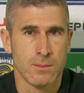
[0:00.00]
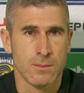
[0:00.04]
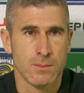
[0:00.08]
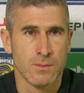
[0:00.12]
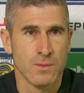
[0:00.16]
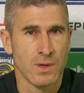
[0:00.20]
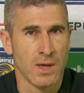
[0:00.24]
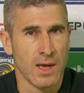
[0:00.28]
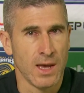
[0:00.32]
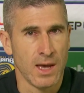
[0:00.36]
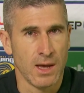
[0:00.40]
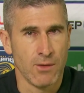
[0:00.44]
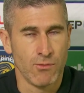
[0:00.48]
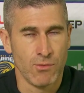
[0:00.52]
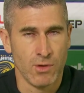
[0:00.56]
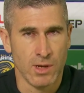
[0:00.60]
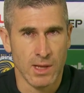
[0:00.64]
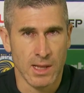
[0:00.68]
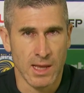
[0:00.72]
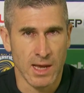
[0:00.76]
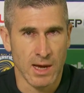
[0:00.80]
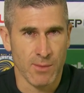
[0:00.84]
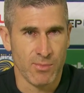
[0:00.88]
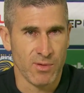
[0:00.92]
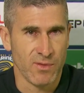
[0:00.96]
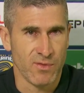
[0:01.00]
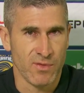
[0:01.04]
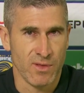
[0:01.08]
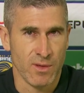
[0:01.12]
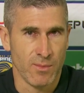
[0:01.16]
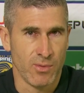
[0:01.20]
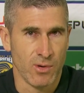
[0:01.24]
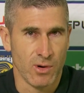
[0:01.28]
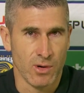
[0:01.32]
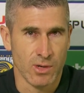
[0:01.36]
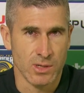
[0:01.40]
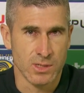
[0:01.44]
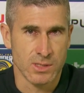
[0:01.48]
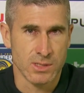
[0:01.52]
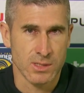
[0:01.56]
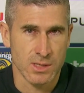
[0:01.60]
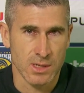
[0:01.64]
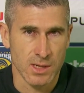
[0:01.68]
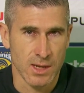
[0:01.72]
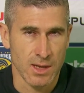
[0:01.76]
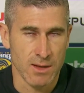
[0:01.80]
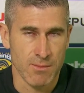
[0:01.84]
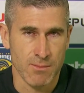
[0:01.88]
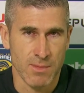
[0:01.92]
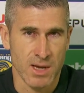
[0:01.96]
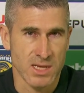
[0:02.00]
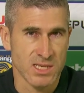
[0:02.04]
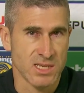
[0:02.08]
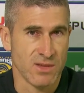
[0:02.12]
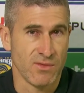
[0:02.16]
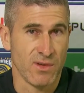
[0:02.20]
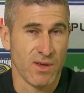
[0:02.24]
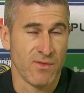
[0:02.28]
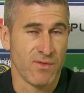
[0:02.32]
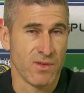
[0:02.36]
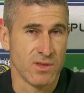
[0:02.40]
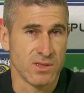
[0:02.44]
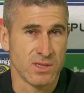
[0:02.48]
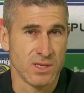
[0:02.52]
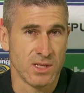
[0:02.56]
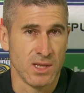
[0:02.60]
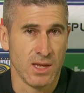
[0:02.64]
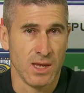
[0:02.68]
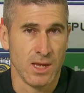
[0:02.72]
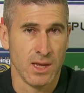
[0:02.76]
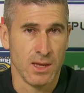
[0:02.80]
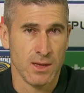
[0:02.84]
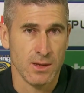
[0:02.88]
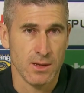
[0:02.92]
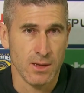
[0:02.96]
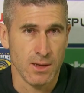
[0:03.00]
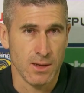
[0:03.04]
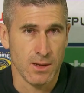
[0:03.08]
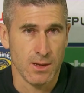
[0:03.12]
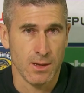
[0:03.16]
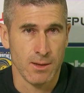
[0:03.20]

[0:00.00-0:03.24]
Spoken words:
Yeah, really happy for the boys. Again, massive effort today.